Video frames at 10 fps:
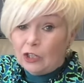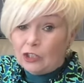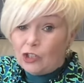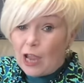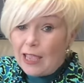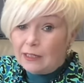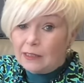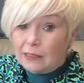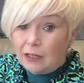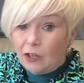
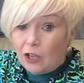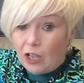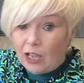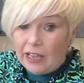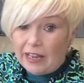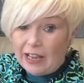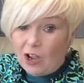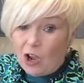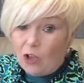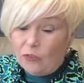checks
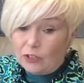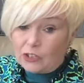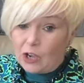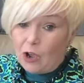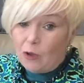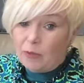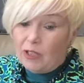on the top,